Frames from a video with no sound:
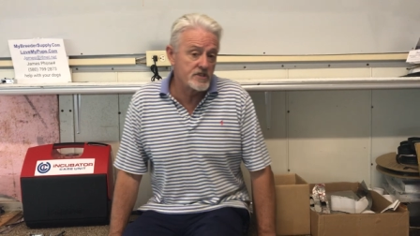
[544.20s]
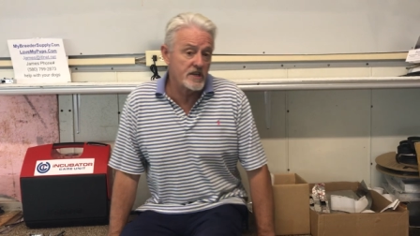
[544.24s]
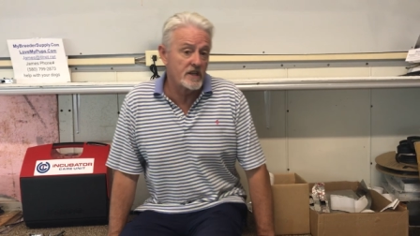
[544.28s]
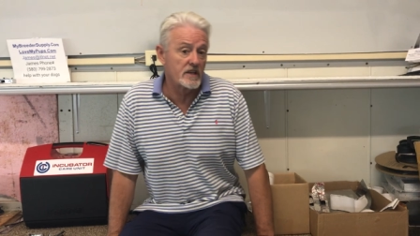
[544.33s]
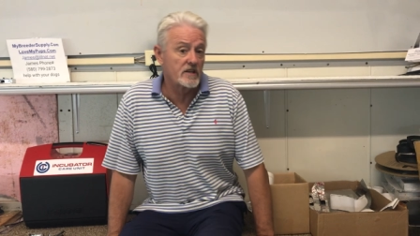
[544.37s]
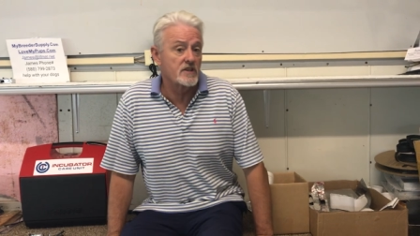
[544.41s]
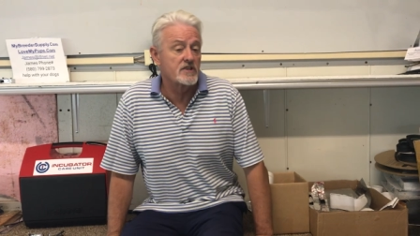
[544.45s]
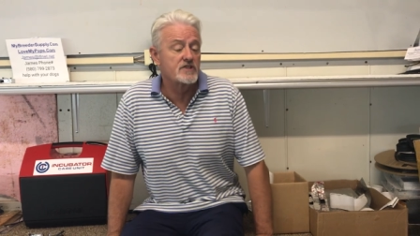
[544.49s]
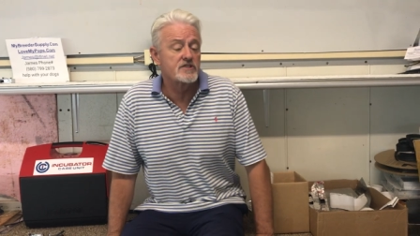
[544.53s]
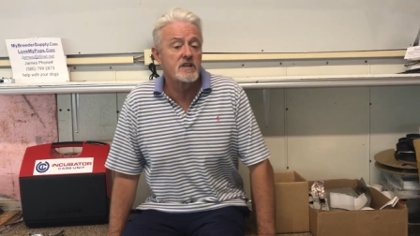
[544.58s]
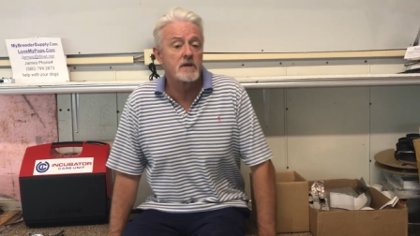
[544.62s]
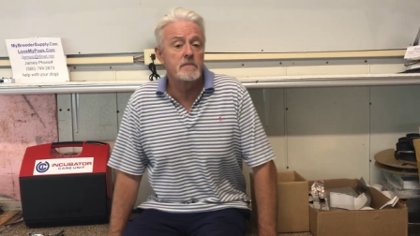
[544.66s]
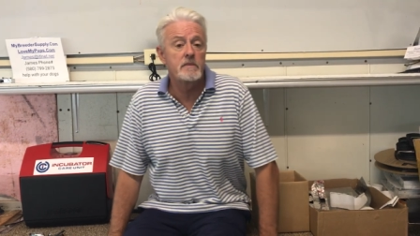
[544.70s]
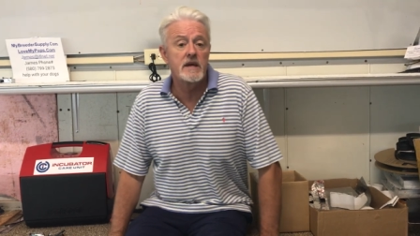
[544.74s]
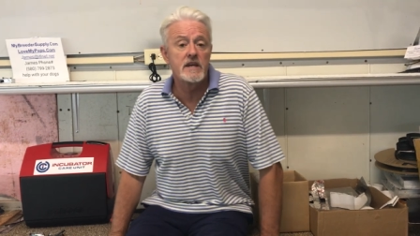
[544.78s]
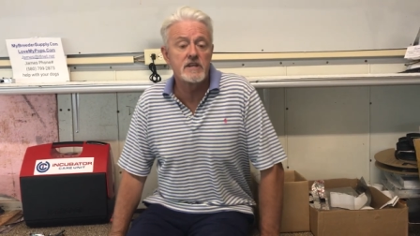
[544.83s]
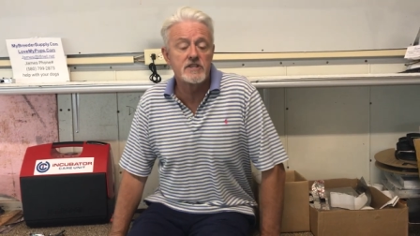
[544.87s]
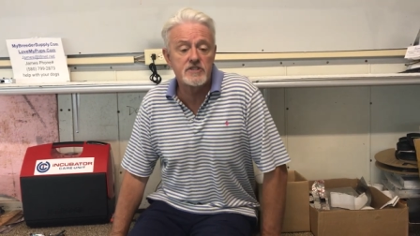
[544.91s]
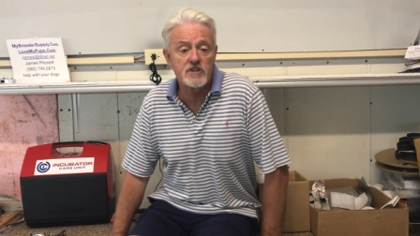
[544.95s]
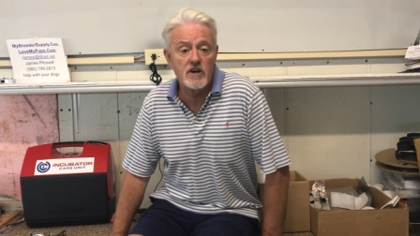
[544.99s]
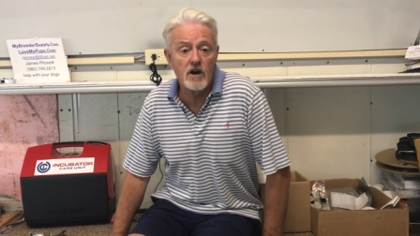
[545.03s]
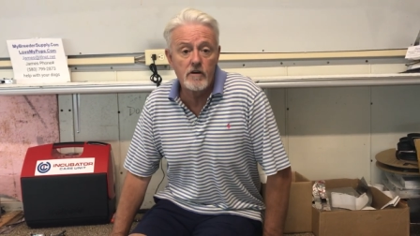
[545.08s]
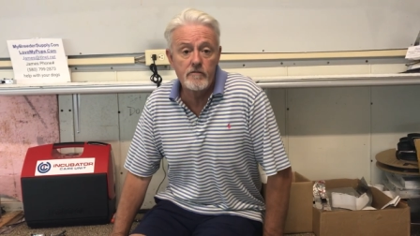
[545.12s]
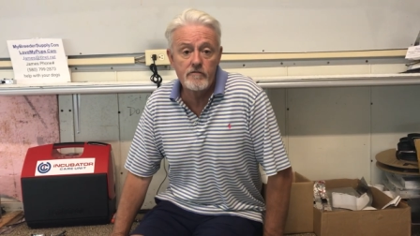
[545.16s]
sickness, they may
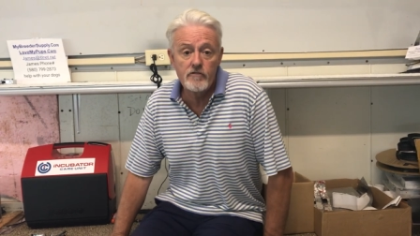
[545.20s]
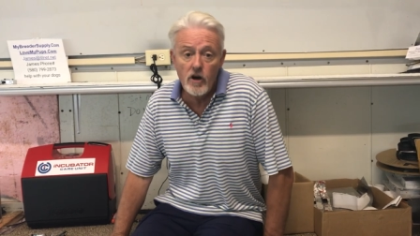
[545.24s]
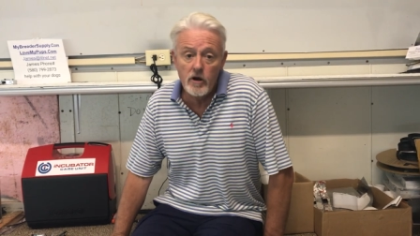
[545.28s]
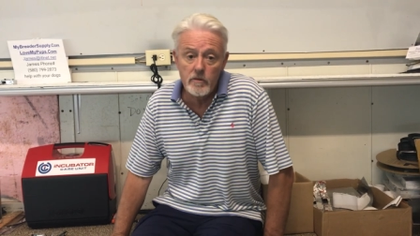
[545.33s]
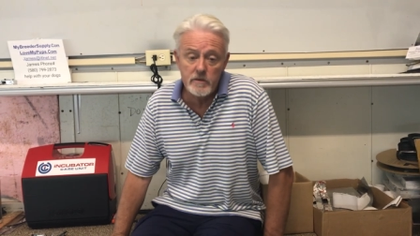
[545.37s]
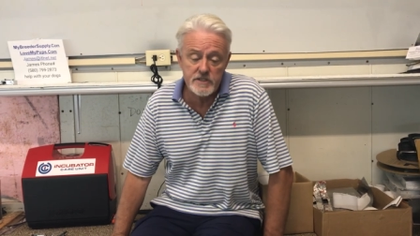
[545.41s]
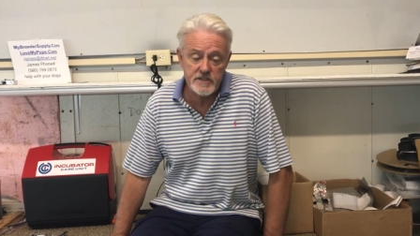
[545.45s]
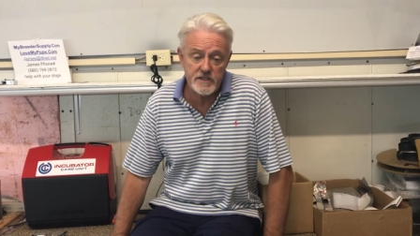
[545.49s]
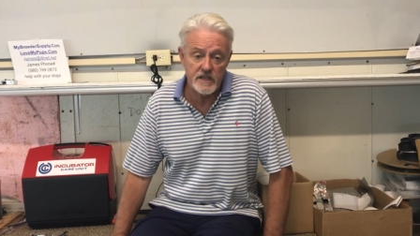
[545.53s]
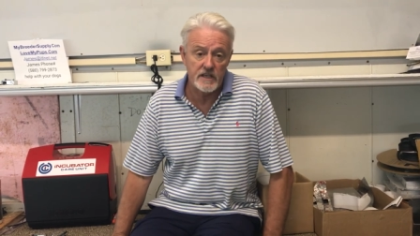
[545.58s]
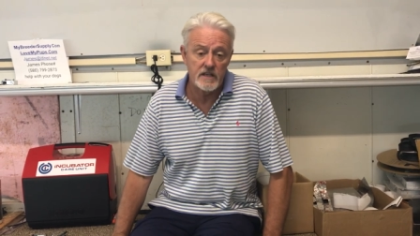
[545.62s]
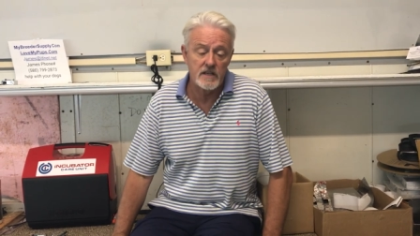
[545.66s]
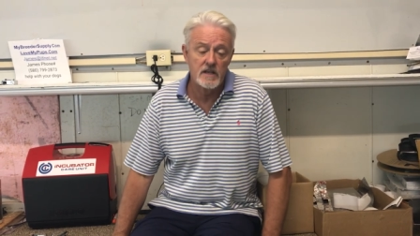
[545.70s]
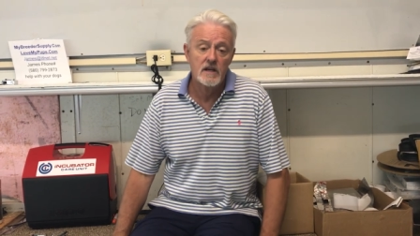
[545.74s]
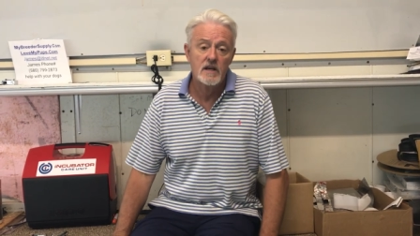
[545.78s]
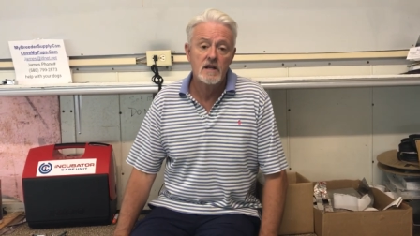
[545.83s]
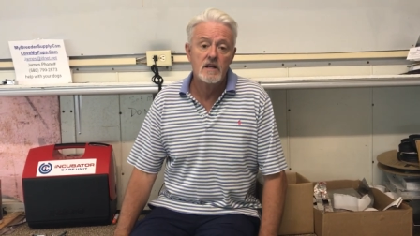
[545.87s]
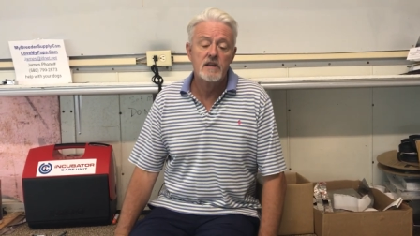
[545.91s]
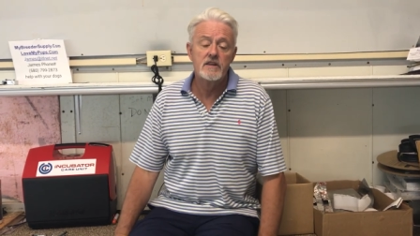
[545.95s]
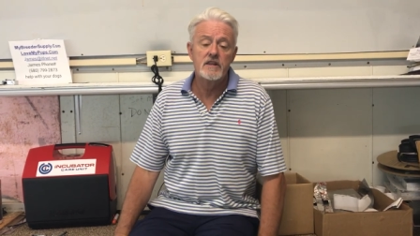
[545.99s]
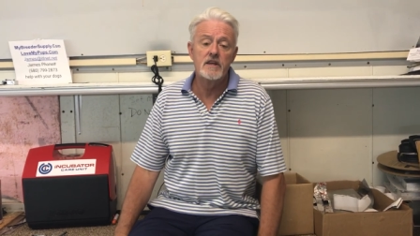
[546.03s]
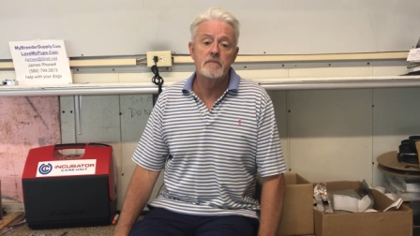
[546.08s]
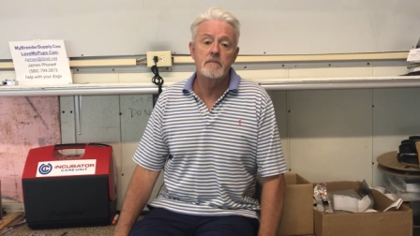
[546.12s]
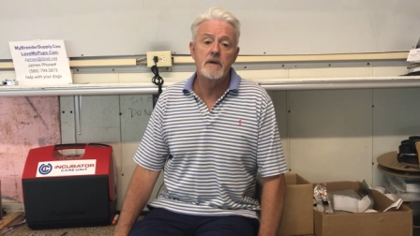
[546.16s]
start vomiting,
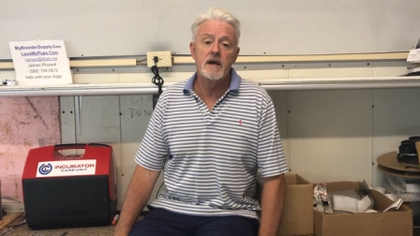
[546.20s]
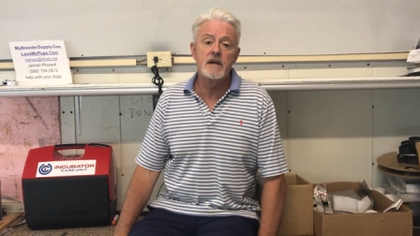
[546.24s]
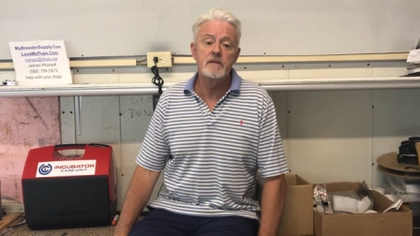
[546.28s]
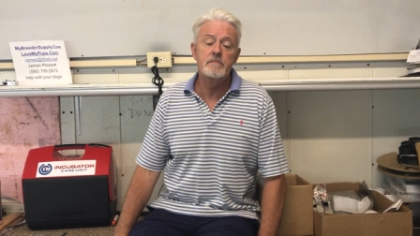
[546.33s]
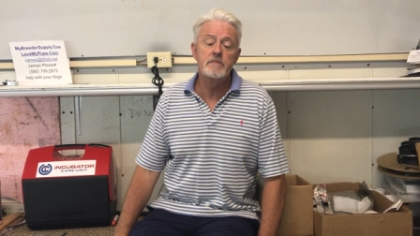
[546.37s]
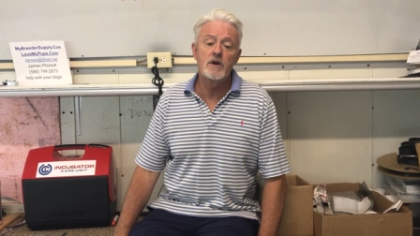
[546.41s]
they may